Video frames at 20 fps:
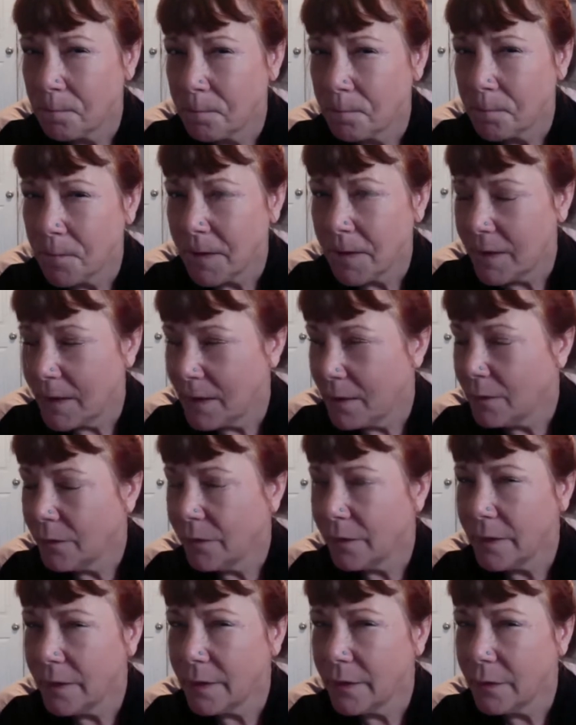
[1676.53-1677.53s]
and they
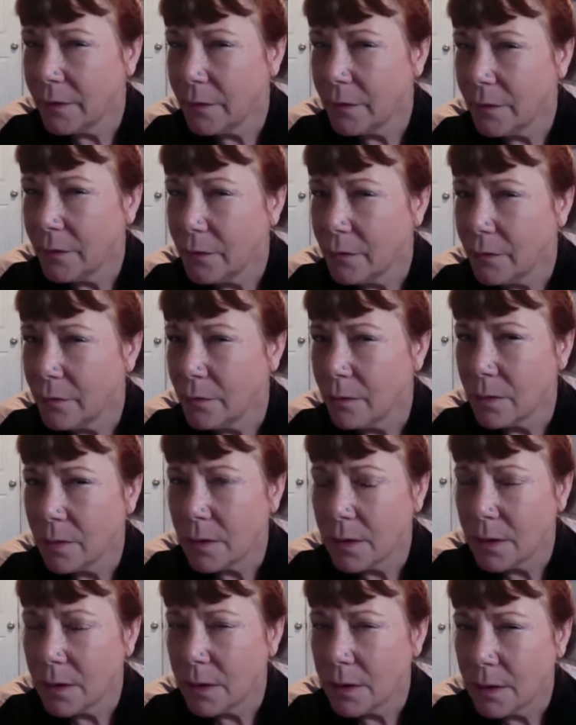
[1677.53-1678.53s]
don't seem to
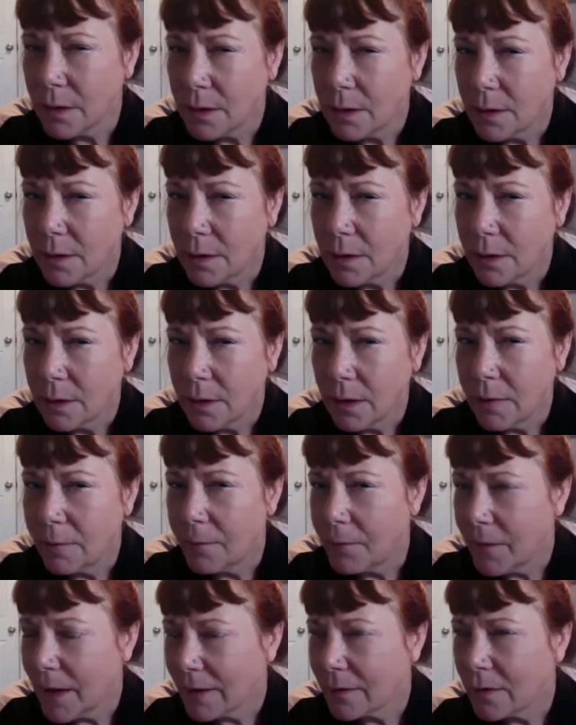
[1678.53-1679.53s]

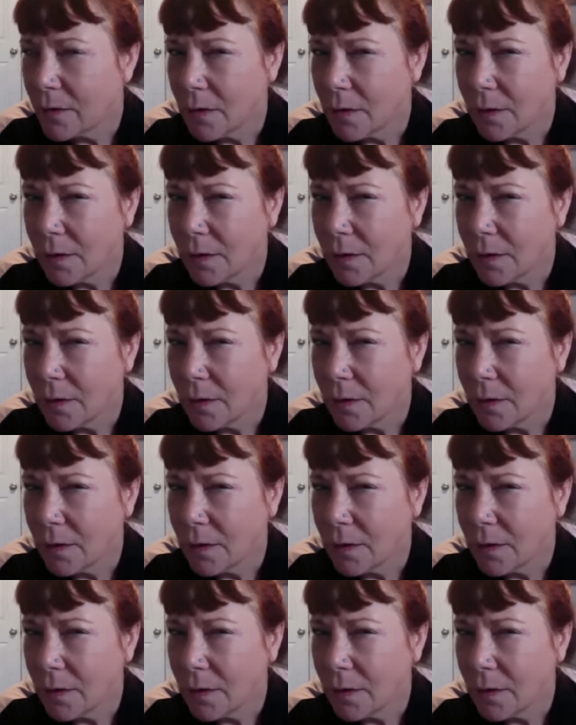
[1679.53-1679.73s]
affect our